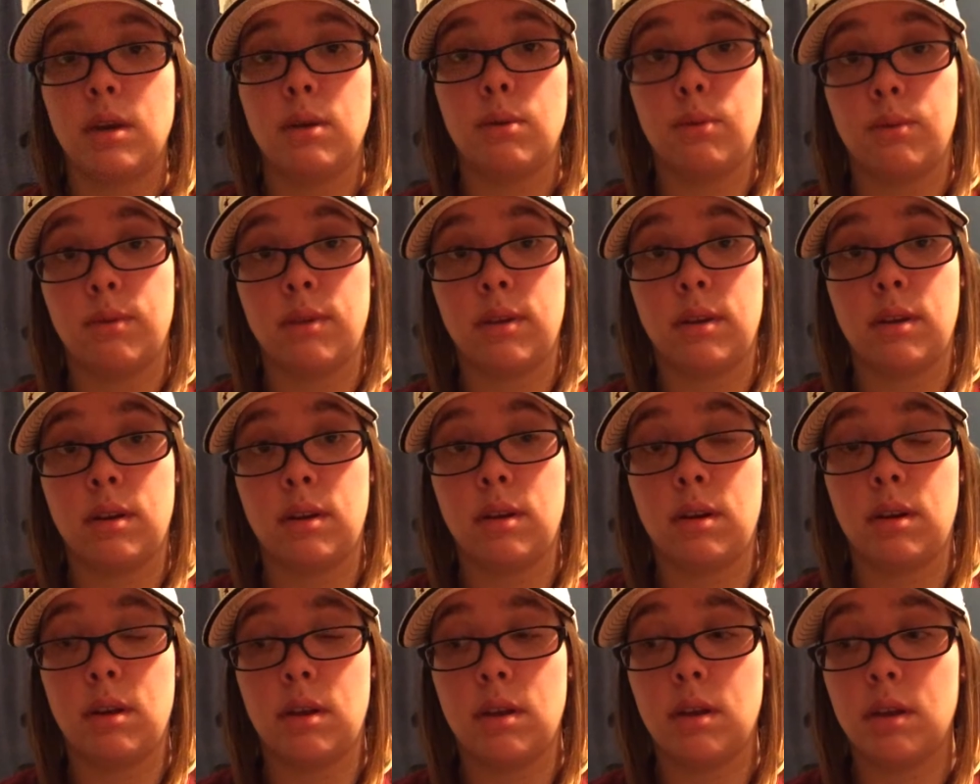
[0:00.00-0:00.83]
Newton.
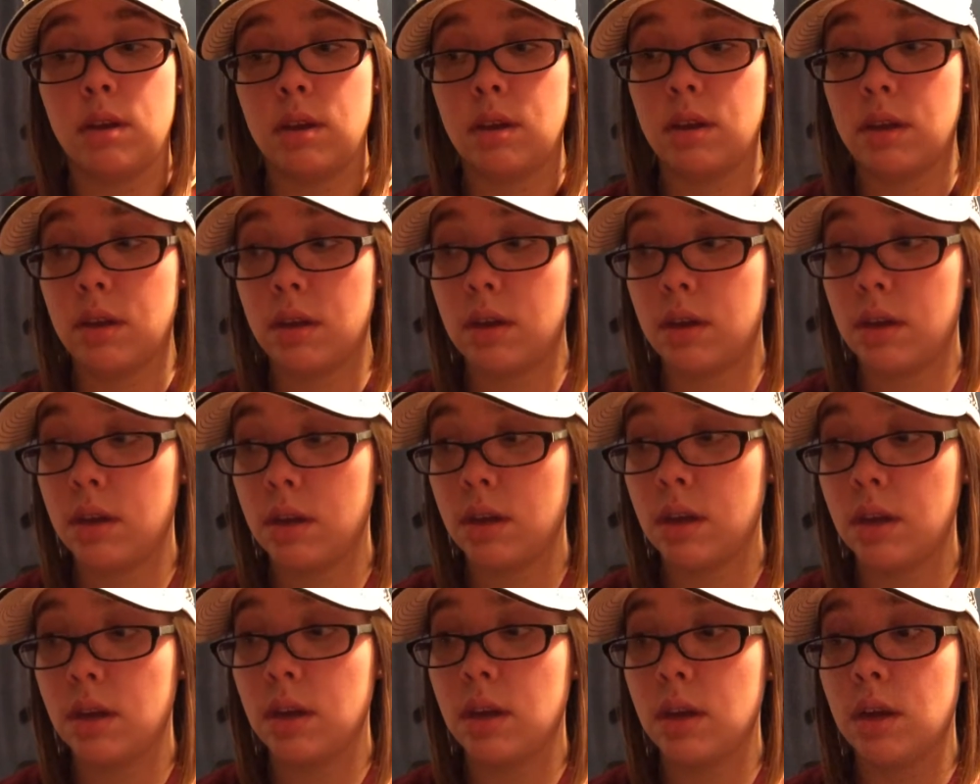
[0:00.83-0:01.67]

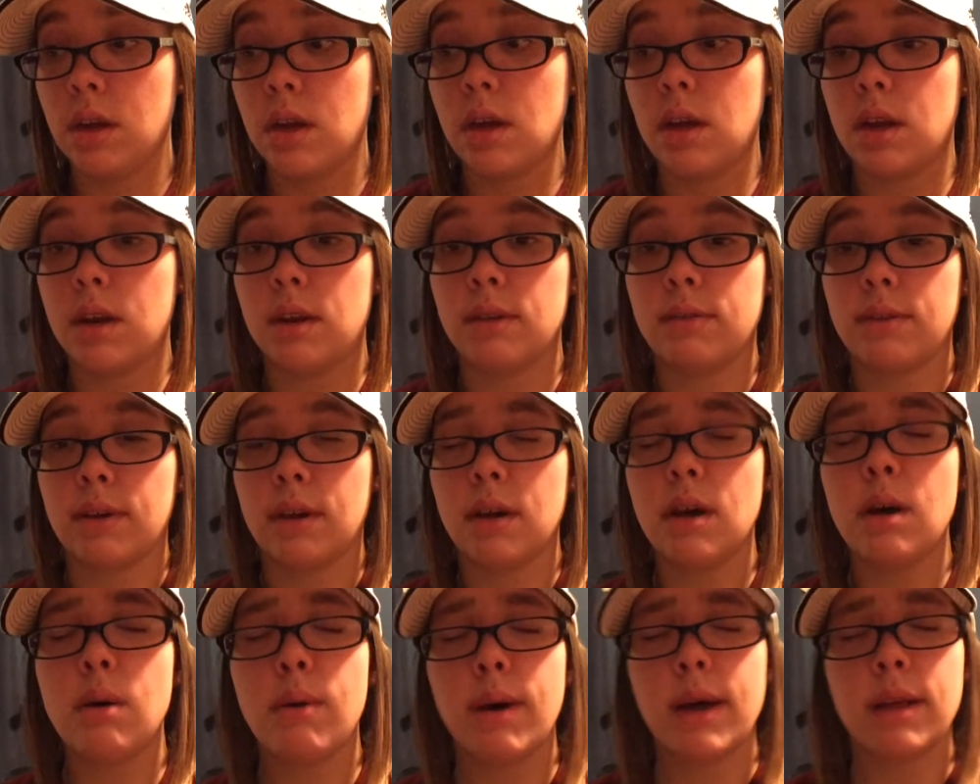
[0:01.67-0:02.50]
He's like,
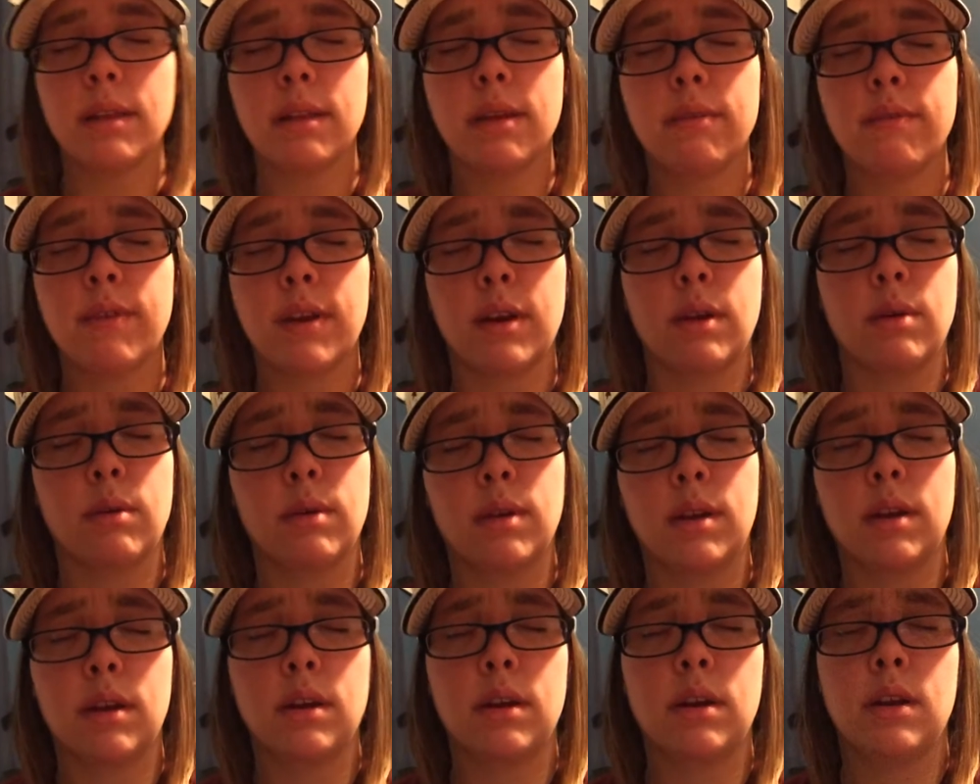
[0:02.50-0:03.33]
oh, I live in
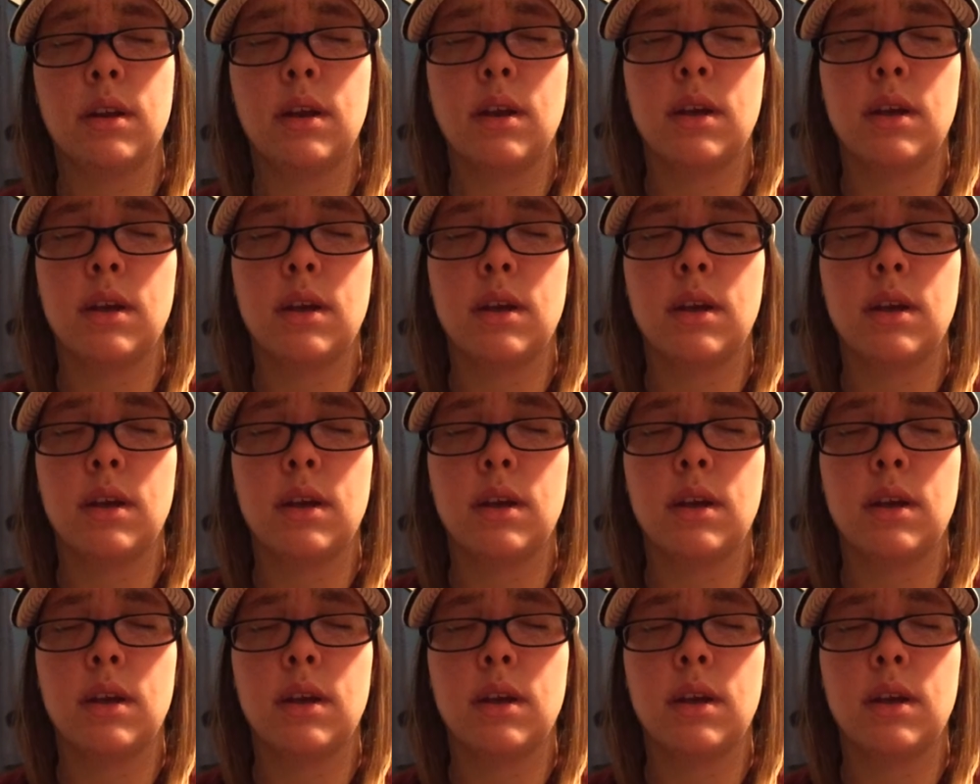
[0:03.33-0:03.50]
Newton.